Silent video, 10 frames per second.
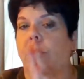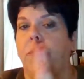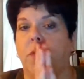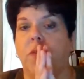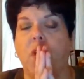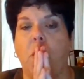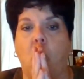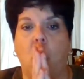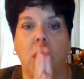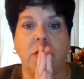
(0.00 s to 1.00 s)
So
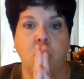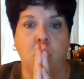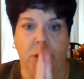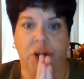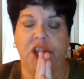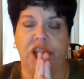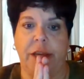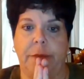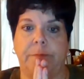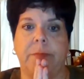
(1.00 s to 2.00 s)
on the worksheet,
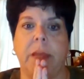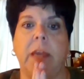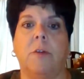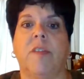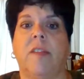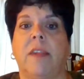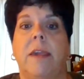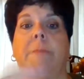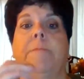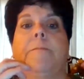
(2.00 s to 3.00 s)
it'll
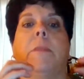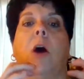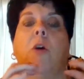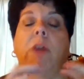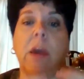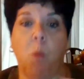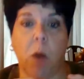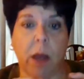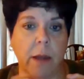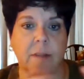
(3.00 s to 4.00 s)
see, okay, what
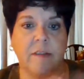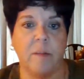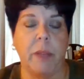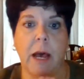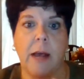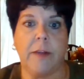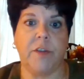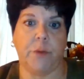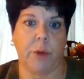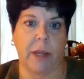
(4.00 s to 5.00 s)
kind of supplies
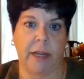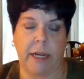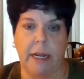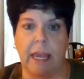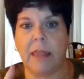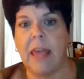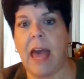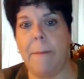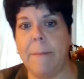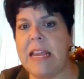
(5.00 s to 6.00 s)
do I need? And
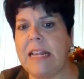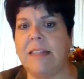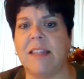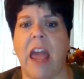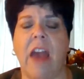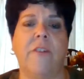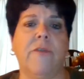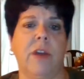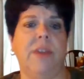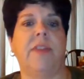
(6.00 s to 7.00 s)
that means
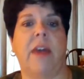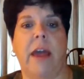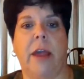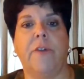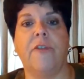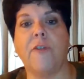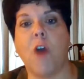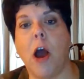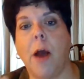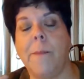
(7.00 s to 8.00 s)
everything
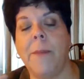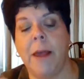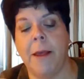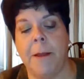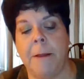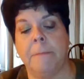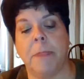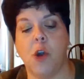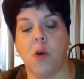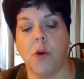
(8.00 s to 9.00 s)
from
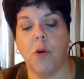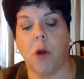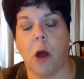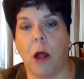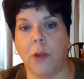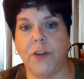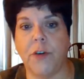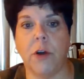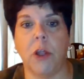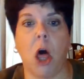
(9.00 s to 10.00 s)
your altar
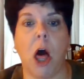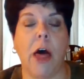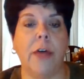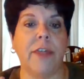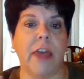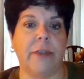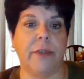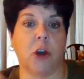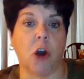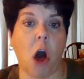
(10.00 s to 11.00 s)
cloth and the
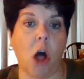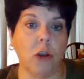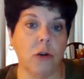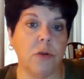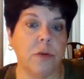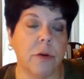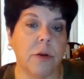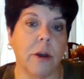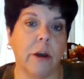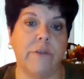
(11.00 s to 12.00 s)
color
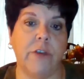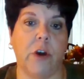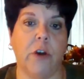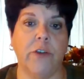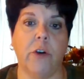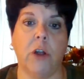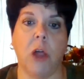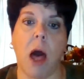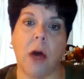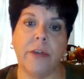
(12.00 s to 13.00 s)
of the altar
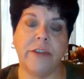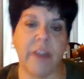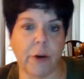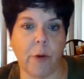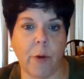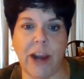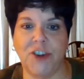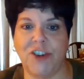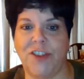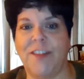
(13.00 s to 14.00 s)
cloth,
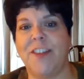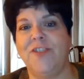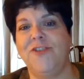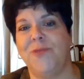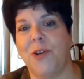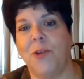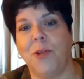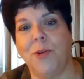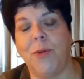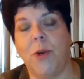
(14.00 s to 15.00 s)
decorations that you
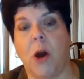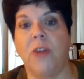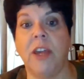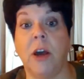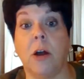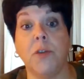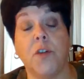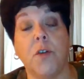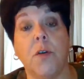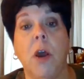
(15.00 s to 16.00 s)
include on the
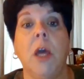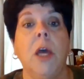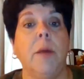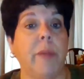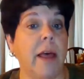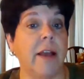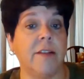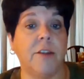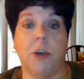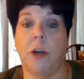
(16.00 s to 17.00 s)
altar,
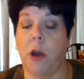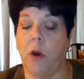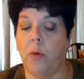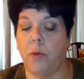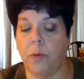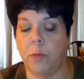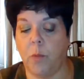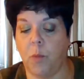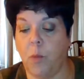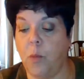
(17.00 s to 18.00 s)
plus, you know,
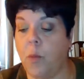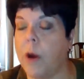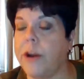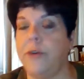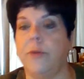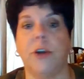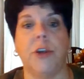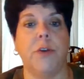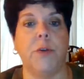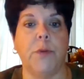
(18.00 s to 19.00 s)
what are you going to
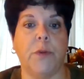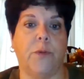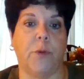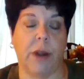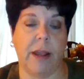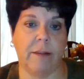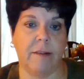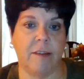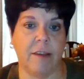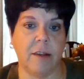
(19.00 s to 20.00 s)
use for an
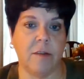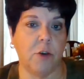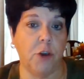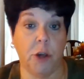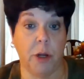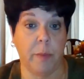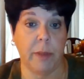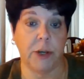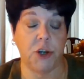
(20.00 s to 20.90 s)
incense? Are you going to blend